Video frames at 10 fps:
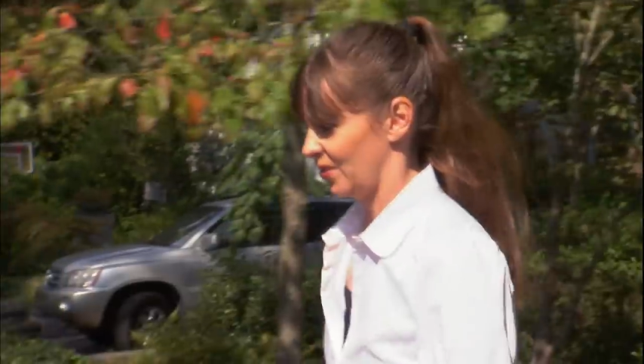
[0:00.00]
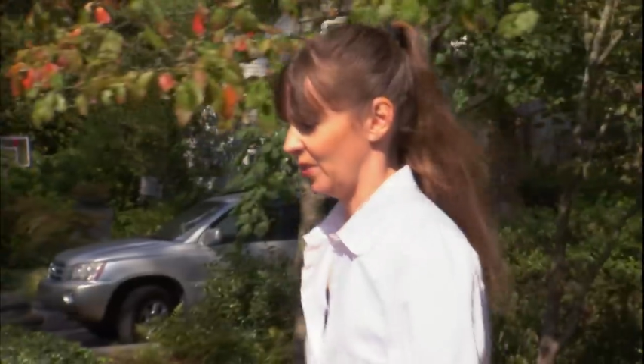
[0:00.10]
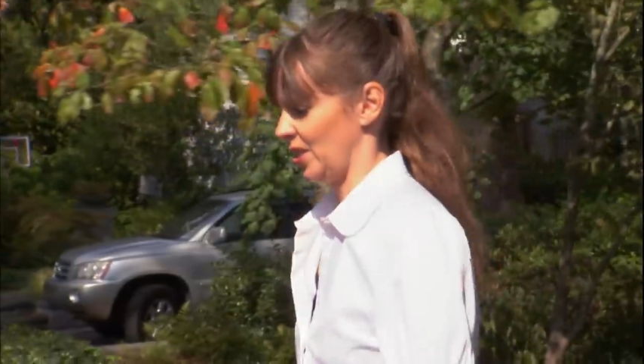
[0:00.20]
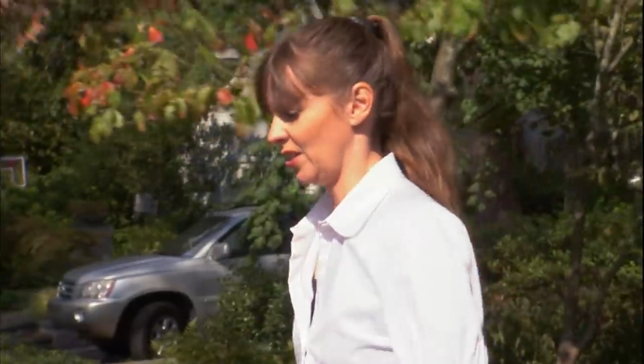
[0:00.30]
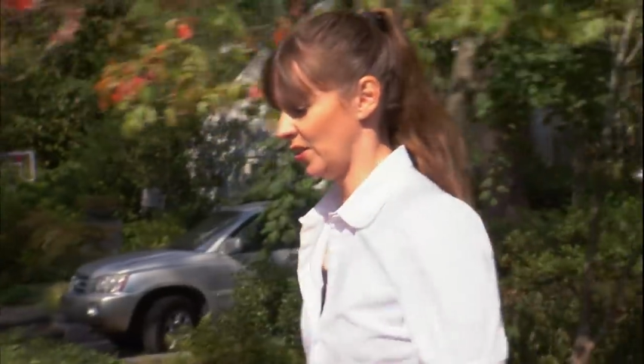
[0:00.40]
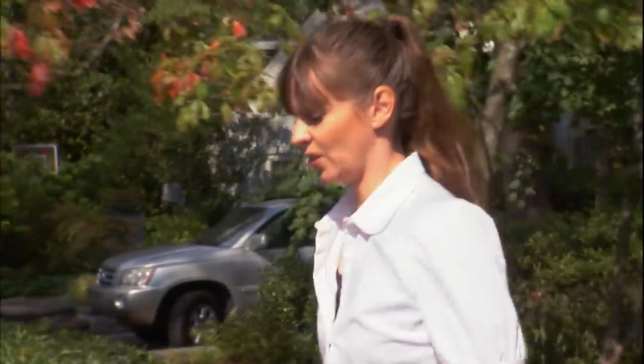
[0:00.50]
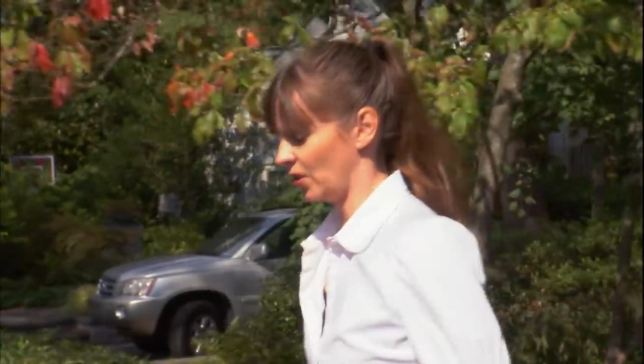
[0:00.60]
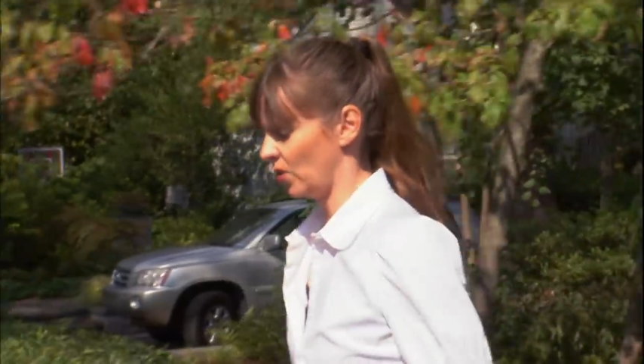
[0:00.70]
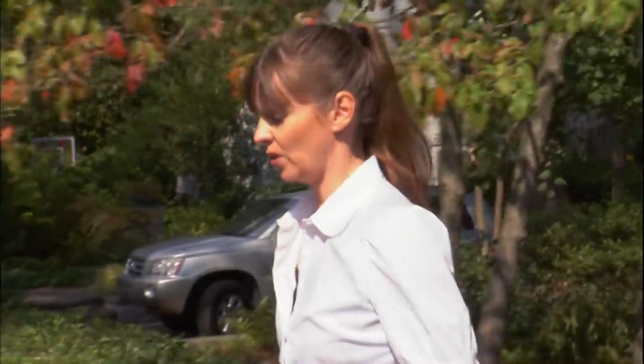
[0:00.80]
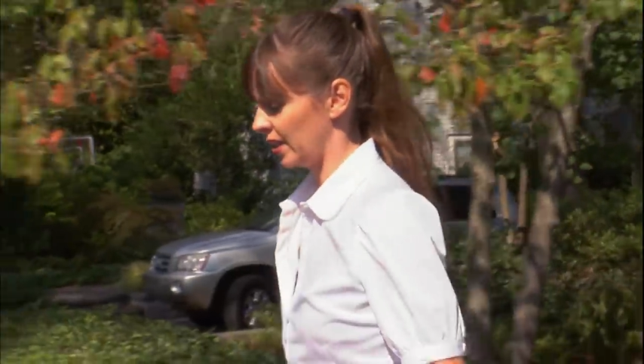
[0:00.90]
But Joe's
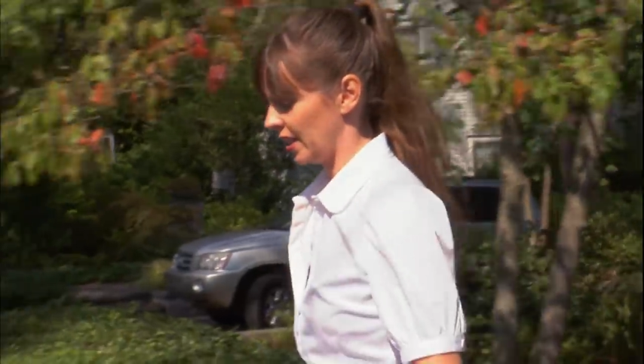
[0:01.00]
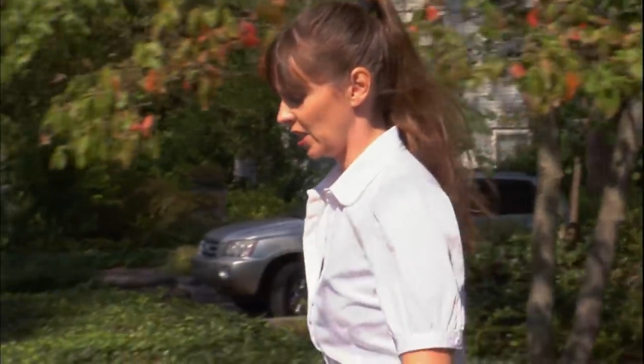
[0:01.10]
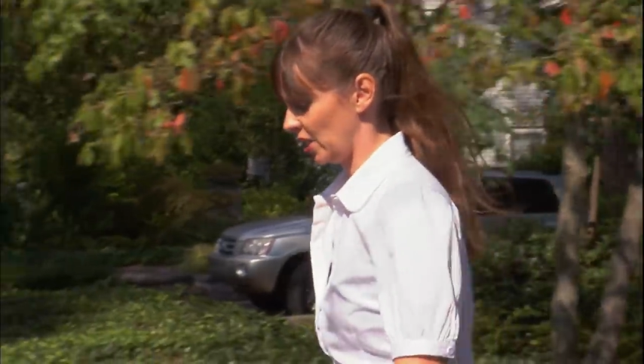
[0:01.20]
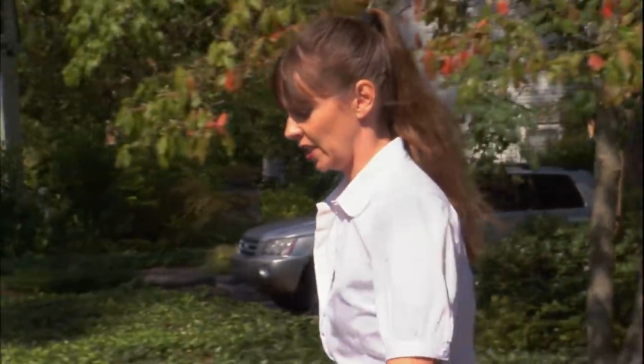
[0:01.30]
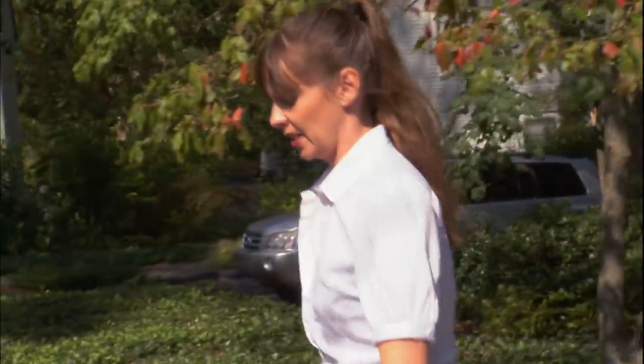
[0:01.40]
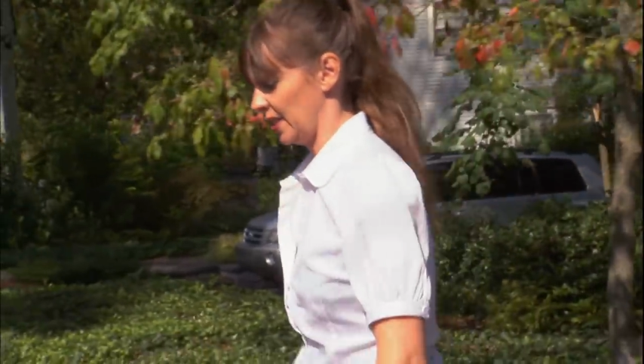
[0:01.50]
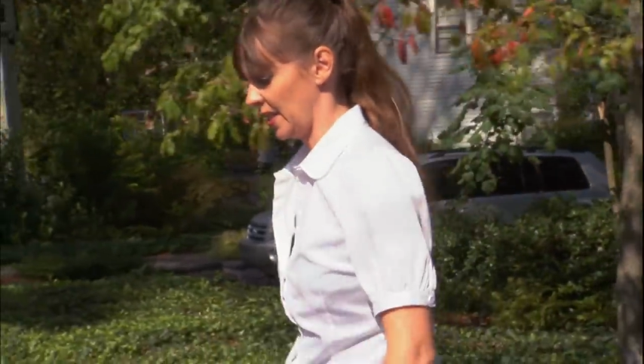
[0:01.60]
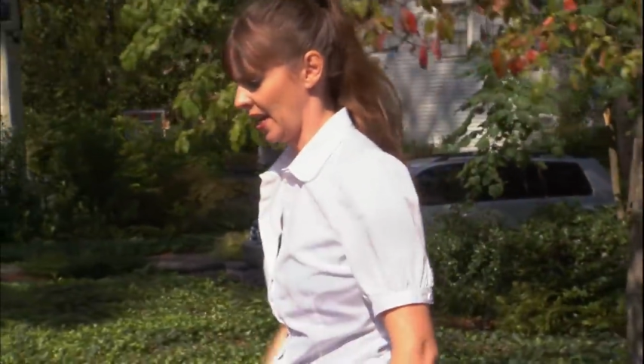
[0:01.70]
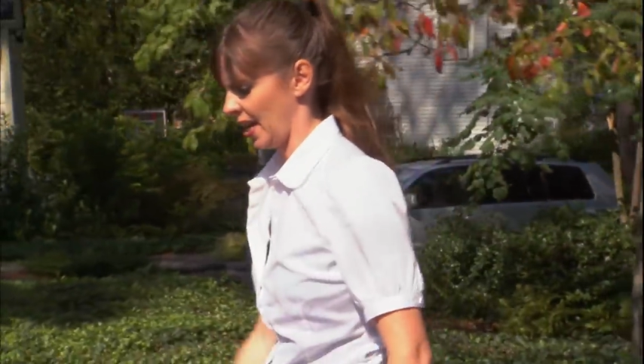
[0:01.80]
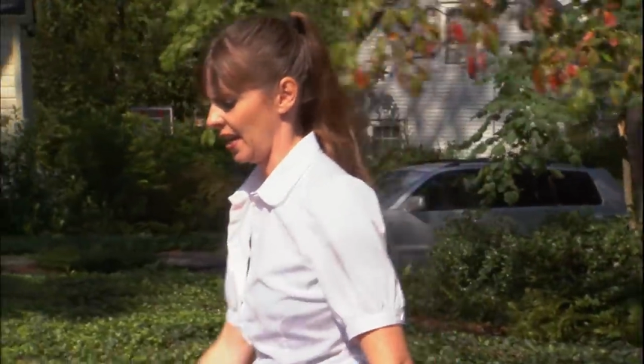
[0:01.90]
got all the leash in his
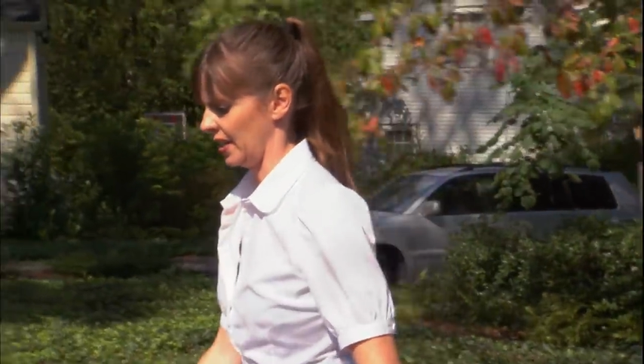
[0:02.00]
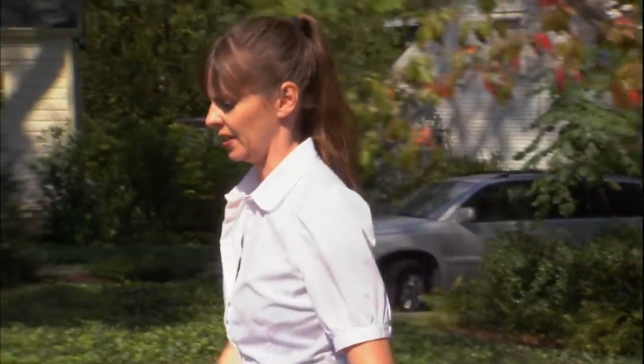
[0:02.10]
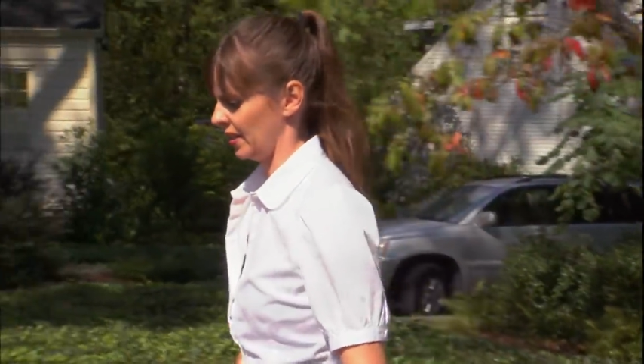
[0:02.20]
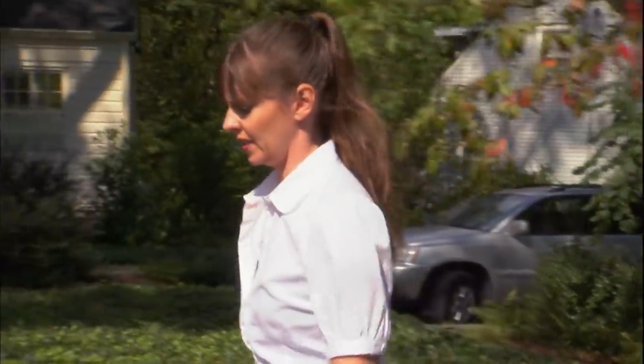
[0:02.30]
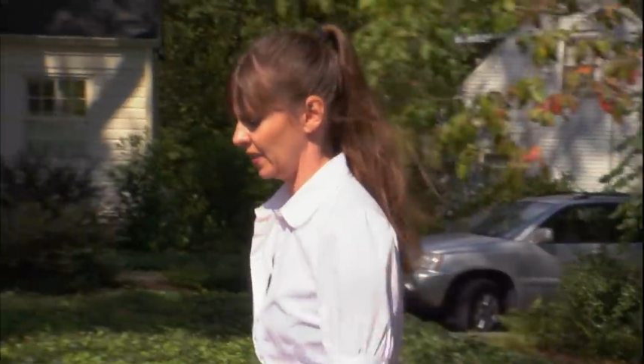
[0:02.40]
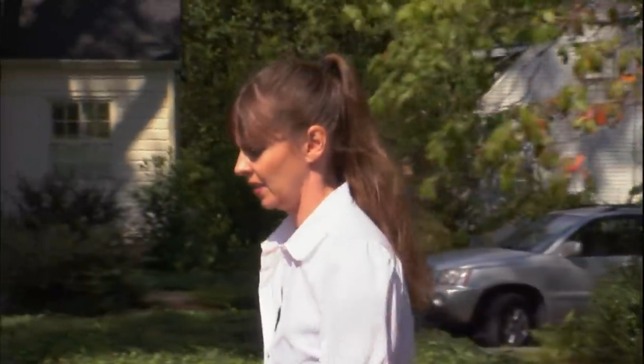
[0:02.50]
hands.